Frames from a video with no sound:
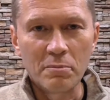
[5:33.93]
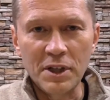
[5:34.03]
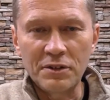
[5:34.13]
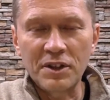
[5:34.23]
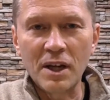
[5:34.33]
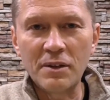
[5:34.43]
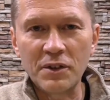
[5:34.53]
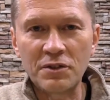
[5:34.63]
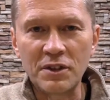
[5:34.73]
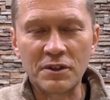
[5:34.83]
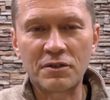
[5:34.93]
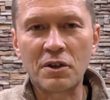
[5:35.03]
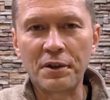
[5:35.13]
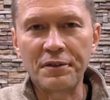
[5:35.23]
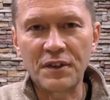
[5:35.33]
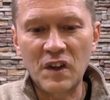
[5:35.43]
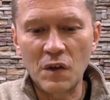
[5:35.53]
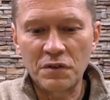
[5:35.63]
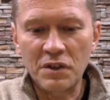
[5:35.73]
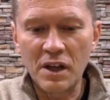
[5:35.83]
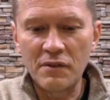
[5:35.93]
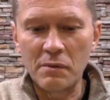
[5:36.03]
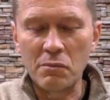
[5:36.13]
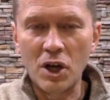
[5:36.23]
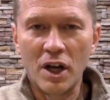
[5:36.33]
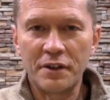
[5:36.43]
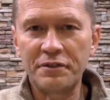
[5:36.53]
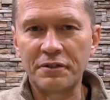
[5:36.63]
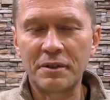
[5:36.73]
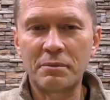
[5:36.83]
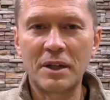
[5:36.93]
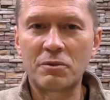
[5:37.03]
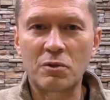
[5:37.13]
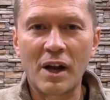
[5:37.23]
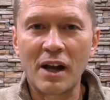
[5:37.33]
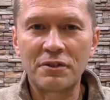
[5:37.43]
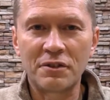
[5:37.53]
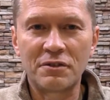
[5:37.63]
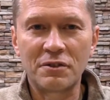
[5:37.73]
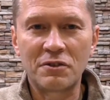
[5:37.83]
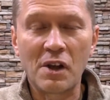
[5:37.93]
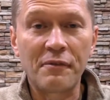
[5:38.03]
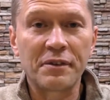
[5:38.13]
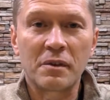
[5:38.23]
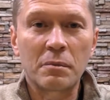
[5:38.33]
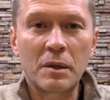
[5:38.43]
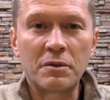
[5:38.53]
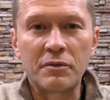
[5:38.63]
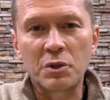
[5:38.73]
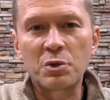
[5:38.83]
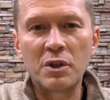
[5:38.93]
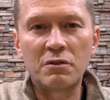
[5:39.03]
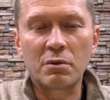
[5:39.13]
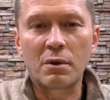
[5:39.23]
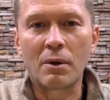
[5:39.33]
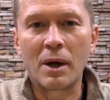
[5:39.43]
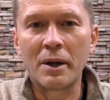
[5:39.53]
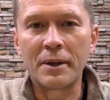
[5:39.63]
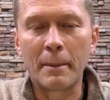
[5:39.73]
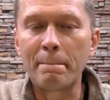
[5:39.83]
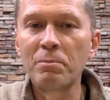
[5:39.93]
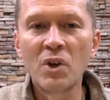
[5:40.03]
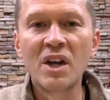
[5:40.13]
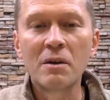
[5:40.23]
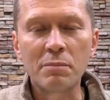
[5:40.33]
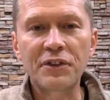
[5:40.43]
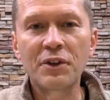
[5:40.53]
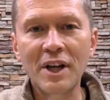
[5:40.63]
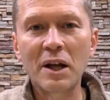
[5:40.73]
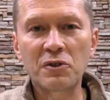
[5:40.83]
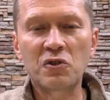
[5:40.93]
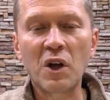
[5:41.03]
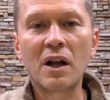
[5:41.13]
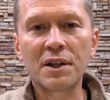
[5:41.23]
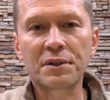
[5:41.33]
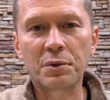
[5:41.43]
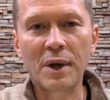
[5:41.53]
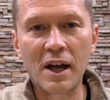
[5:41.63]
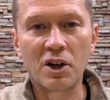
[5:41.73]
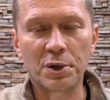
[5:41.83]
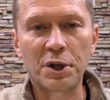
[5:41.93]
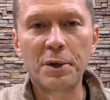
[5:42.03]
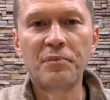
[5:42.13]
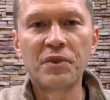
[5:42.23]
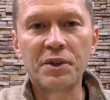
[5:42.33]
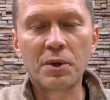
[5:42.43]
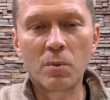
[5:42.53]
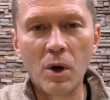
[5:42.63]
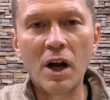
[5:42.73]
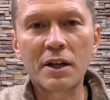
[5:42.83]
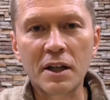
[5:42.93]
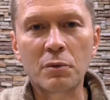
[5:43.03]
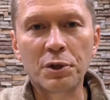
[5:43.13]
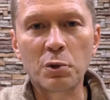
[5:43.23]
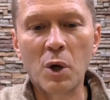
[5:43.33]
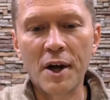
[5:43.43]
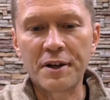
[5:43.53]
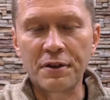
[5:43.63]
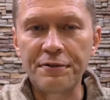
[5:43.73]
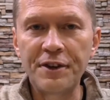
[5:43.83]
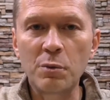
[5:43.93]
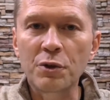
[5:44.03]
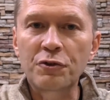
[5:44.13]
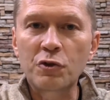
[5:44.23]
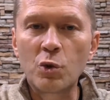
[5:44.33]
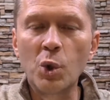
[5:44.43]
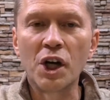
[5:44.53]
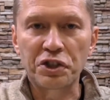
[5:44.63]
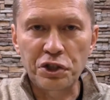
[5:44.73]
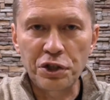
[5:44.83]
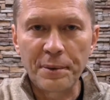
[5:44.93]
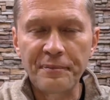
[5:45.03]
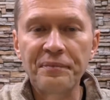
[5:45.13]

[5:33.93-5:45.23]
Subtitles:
But there's kind of a moss and sometimes grasses and stuff, and sometimes even trees will grow on them. But they're not solid ground. When you're walking, your feet will squish.